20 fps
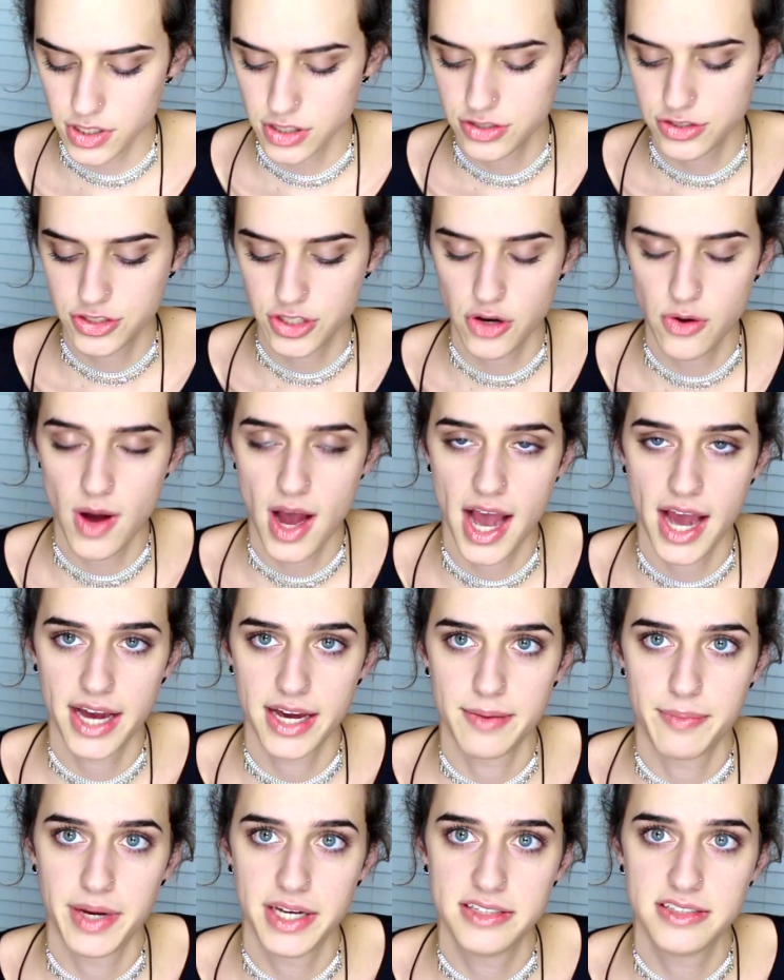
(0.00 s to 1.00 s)
So
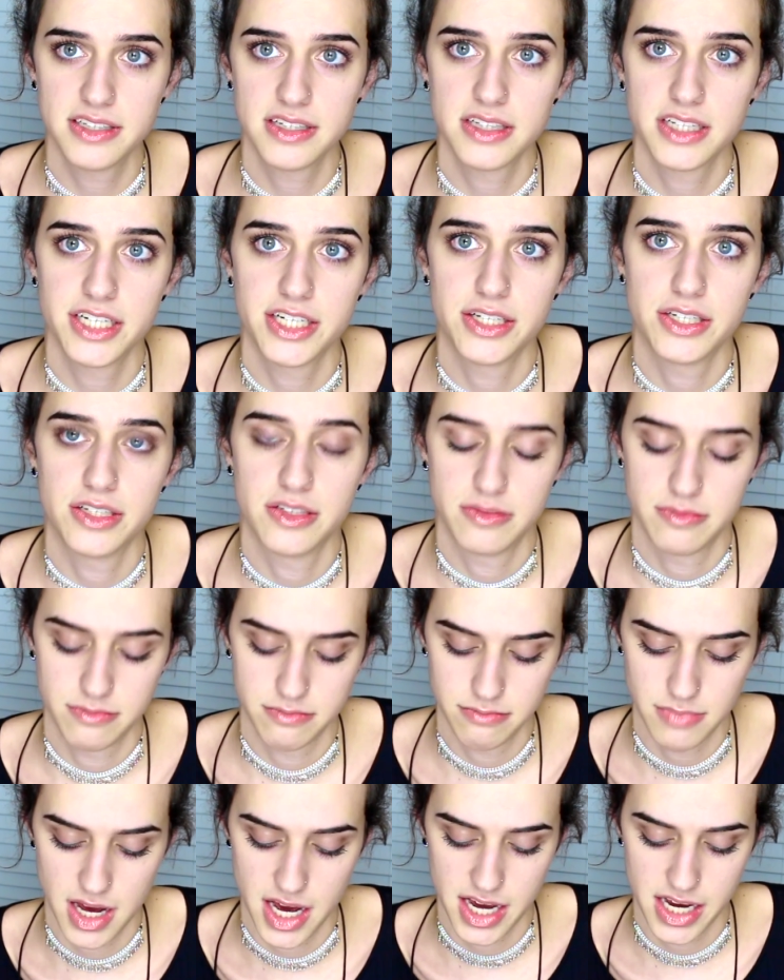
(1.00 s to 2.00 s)
I basically,
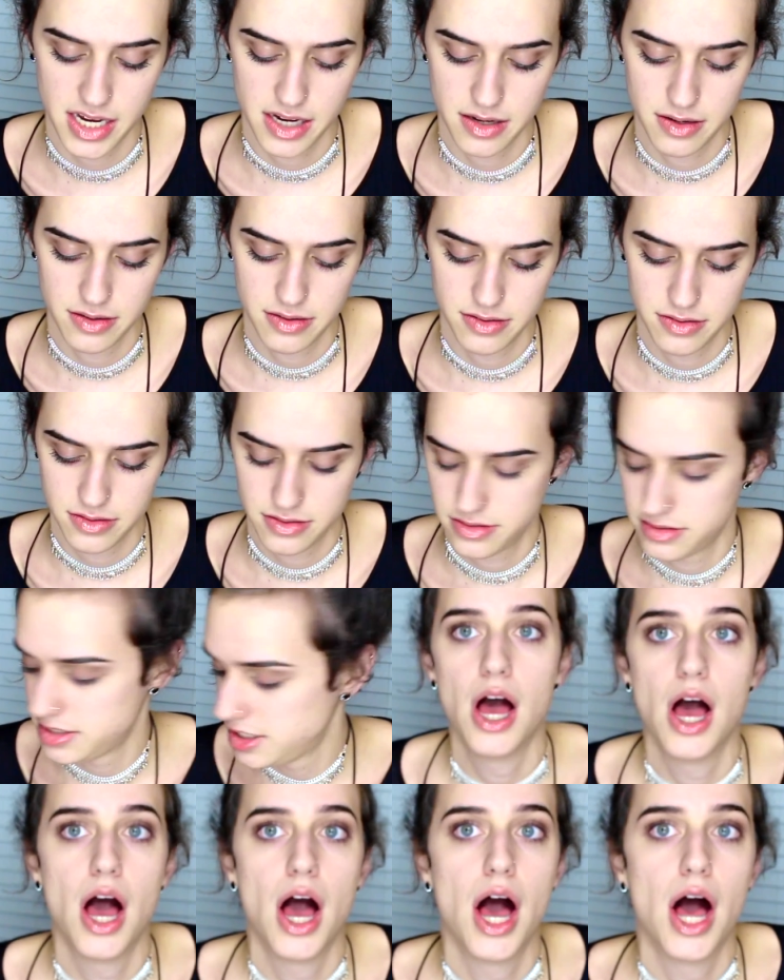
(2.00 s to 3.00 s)
my
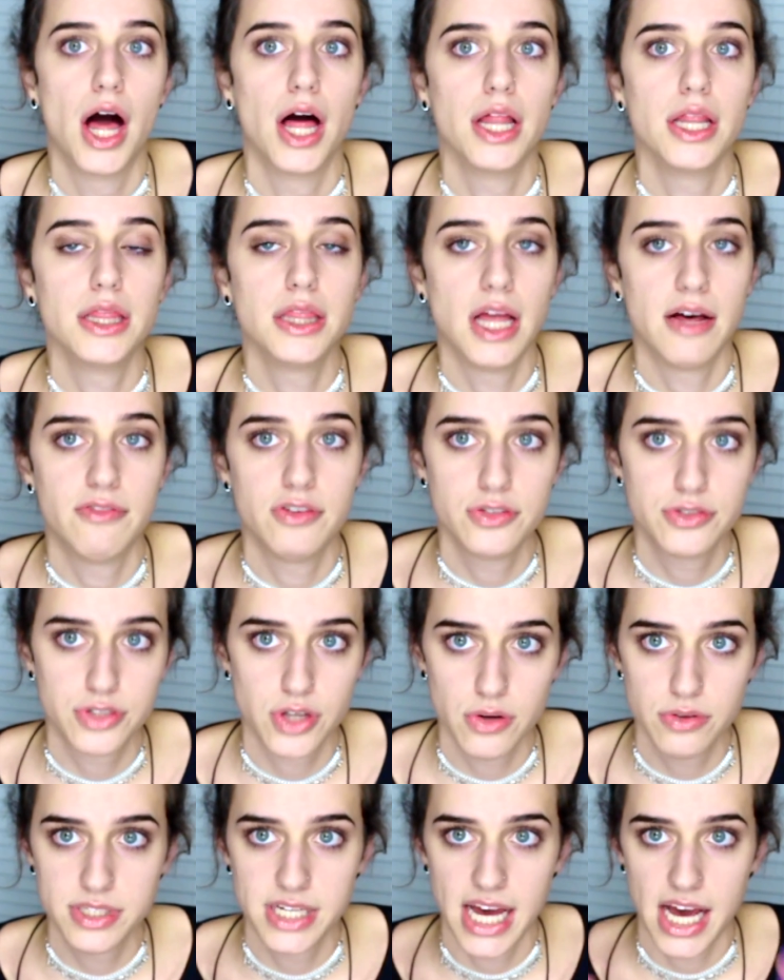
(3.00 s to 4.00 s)
testosterone levels
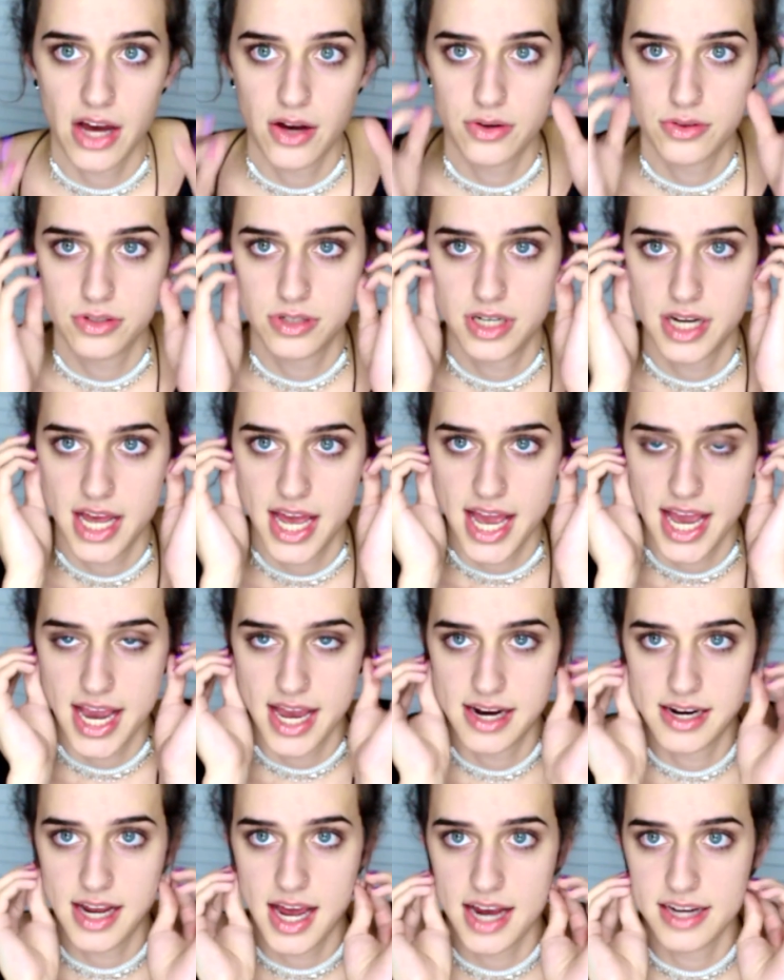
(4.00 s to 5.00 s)
go down
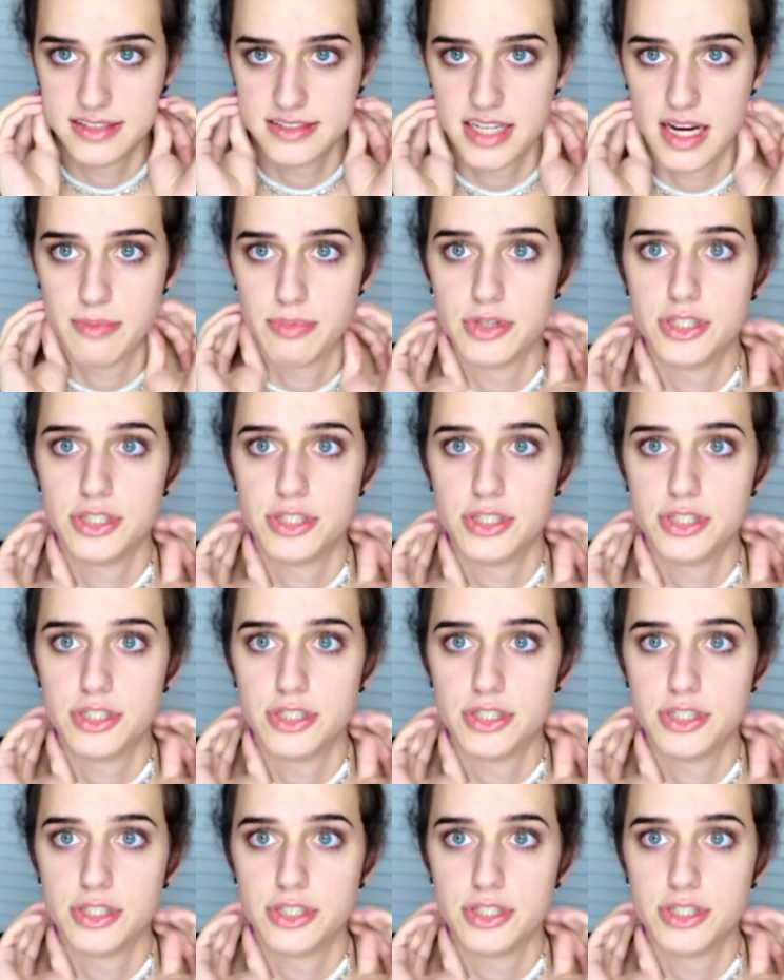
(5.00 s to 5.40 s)
and I stop